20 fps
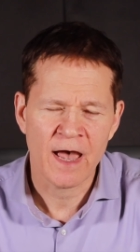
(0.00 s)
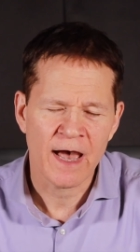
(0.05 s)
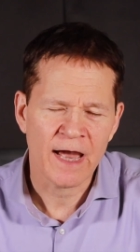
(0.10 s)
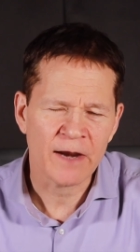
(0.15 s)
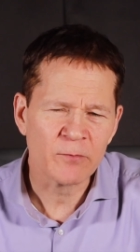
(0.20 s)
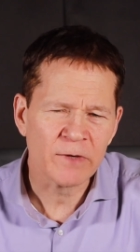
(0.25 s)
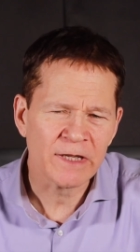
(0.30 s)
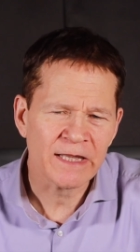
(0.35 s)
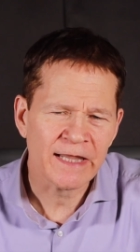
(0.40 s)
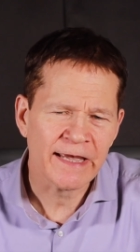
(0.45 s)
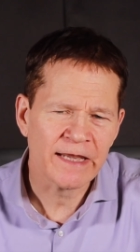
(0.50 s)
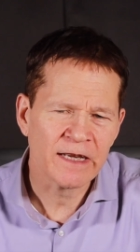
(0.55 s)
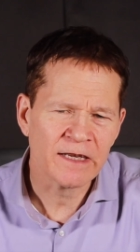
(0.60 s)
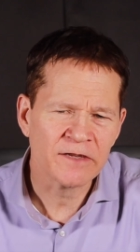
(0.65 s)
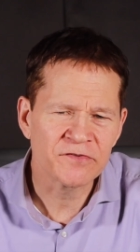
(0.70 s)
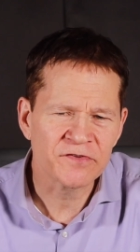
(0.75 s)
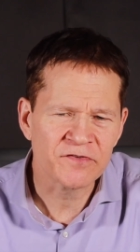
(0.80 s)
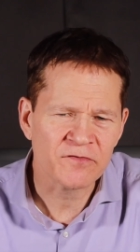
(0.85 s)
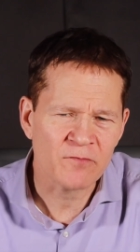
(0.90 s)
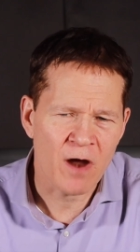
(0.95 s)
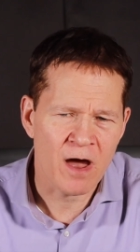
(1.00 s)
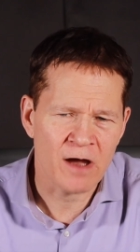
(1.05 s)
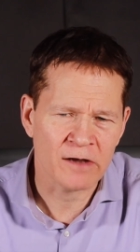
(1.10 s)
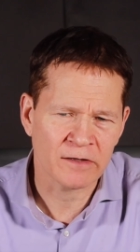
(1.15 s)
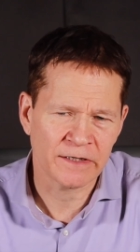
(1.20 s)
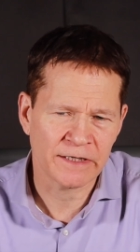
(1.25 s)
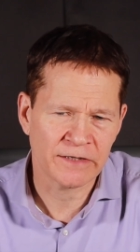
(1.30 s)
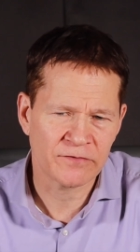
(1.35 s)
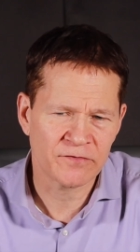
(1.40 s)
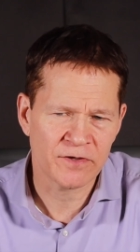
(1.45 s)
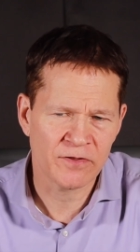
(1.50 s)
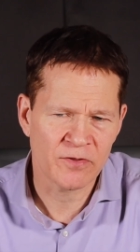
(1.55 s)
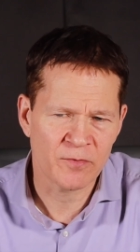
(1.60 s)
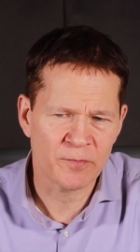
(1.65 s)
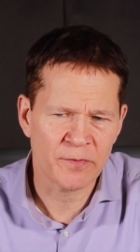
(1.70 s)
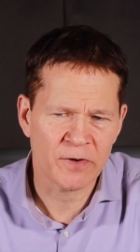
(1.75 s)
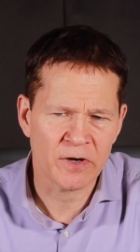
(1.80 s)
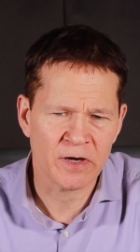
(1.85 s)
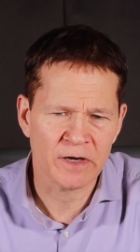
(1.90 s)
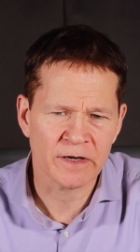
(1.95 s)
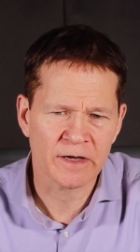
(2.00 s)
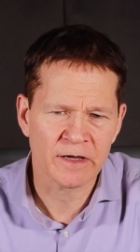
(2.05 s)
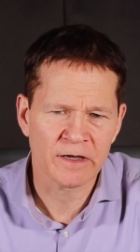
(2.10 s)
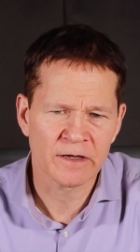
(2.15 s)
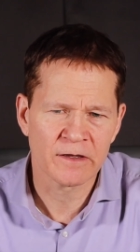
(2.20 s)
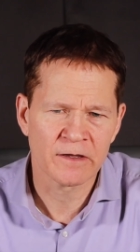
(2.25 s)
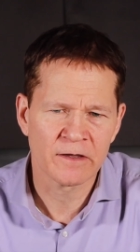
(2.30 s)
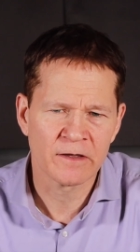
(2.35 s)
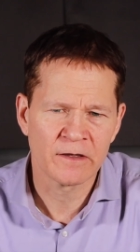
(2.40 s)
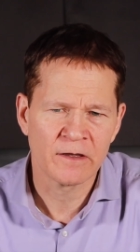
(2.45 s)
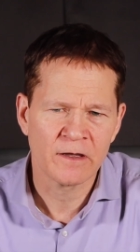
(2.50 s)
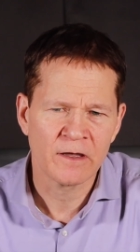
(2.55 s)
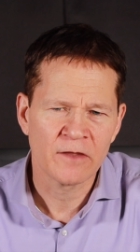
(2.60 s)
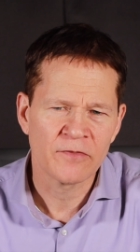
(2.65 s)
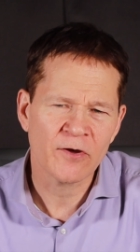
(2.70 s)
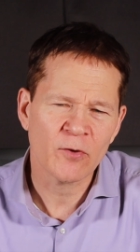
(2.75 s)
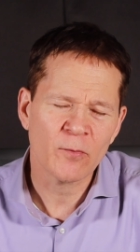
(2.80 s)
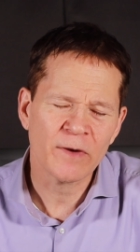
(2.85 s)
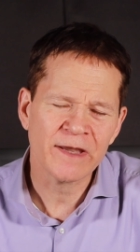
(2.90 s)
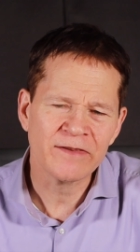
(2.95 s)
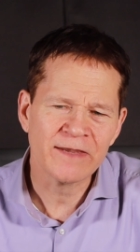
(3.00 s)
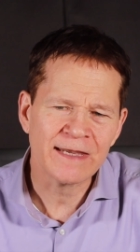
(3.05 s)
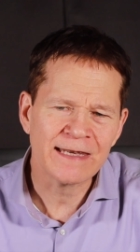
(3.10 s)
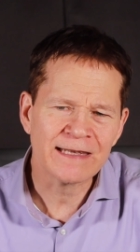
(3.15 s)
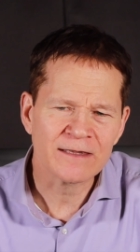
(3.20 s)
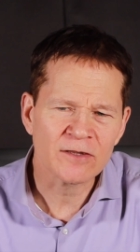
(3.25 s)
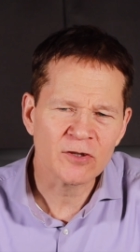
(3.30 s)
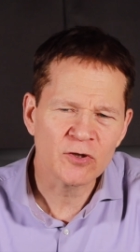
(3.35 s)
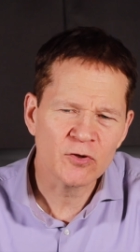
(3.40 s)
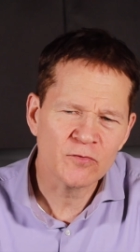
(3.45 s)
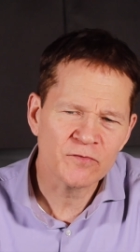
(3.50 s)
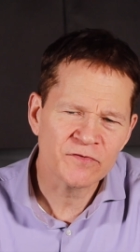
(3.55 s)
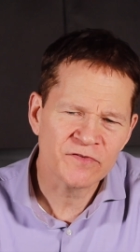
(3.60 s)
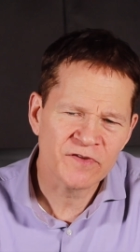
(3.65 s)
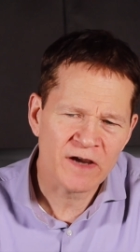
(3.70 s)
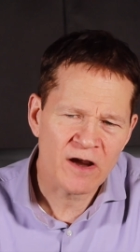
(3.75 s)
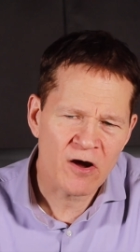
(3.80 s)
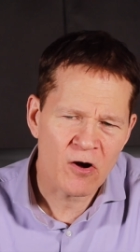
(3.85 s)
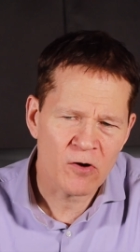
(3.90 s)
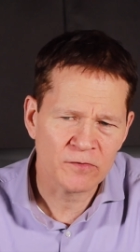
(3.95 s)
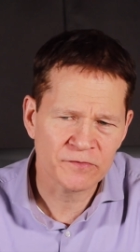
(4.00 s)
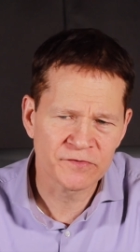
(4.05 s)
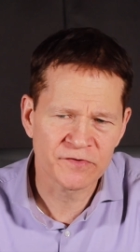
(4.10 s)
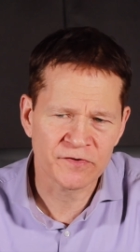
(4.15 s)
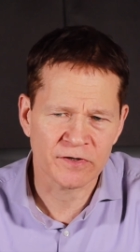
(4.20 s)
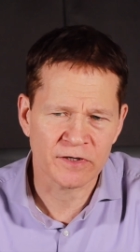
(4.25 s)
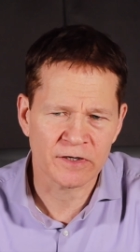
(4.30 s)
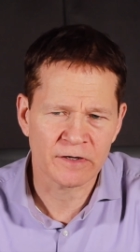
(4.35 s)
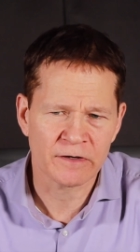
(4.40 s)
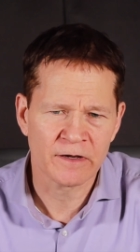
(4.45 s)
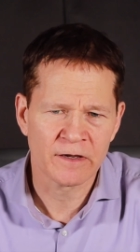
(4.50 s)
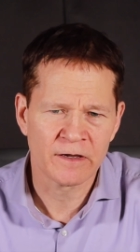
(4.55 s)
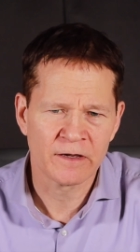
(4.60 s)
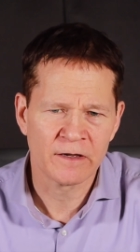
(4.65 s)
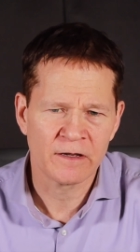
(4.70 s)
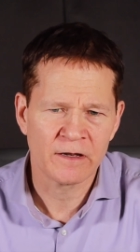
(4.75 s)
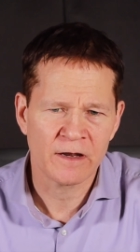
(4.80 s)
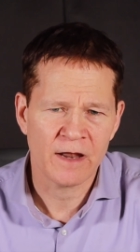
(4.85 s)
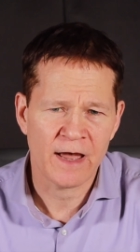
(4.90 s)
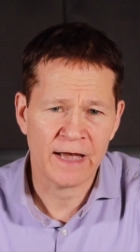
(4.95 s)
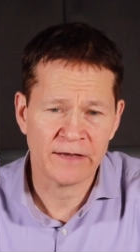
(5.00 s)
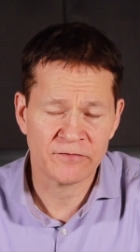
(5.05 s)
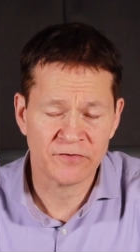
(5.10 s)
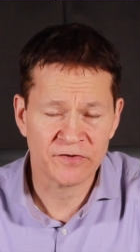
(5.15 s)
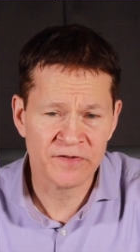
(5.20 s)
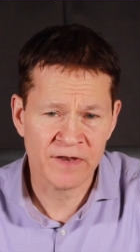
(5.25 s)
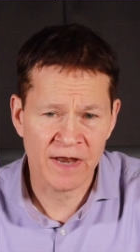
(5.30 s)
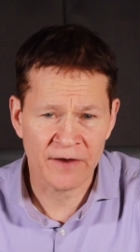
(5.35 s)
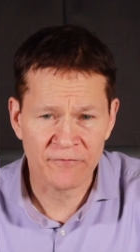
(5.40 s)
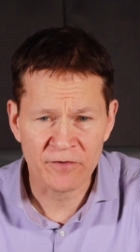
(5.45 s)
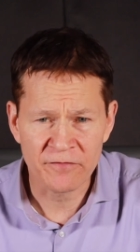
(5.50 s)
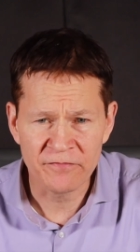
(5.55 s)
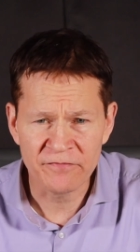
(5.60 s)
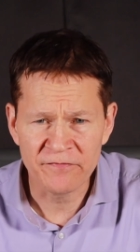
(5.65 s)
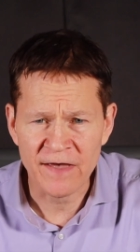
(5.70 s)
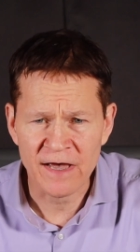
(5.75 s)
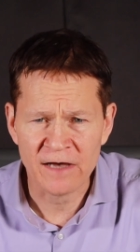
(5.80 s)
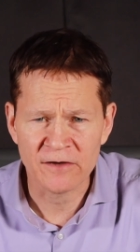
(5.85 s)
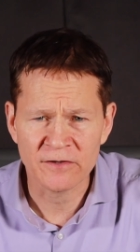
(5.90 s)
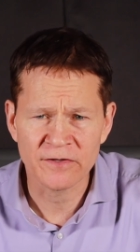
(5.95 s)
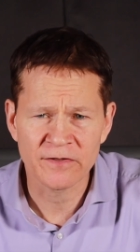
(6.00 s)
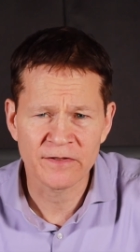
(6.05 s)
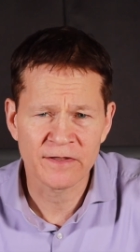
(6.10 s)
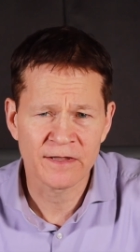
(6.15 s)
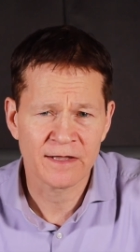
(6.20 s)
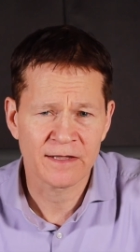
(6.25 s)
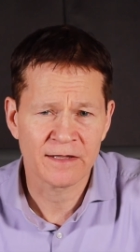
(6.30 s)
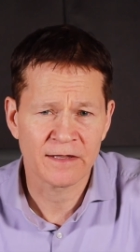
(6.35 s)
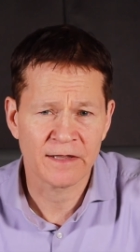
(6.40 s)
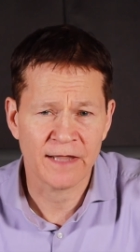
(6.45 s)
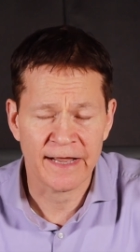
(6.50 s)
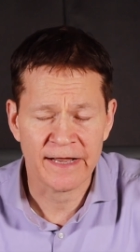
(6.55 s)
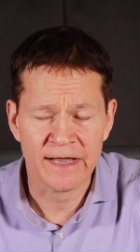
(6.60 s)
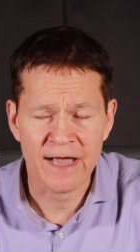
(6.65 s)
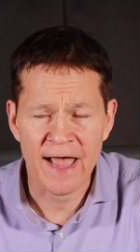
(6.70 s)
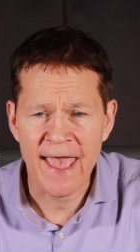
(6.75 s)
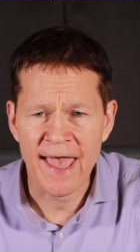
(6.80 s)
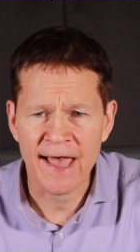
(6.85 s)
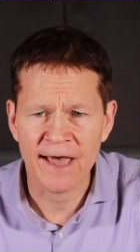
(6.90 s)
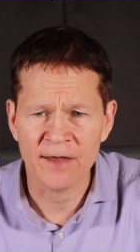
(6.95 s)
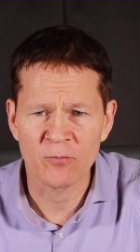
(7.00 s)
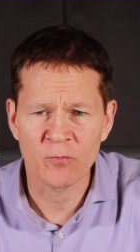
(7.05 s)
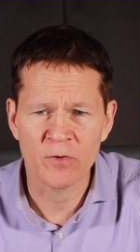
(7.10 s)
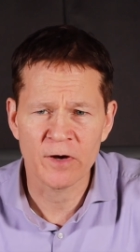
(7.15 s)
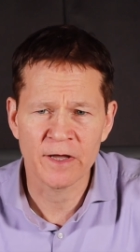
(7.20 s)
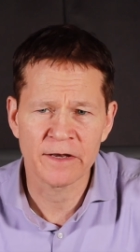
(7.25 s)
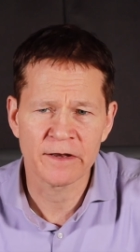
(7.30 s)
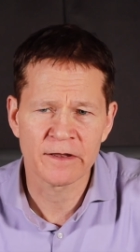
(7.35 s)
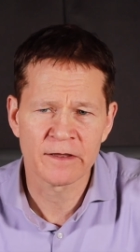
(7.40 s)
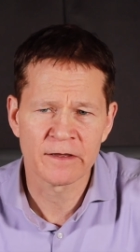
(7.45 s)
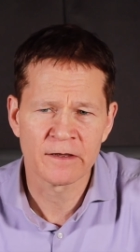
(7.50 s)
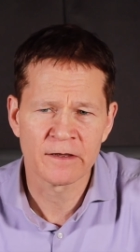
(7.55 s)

I related strongly to the book. Though I didn't lose a culture, I just never felt like I had one.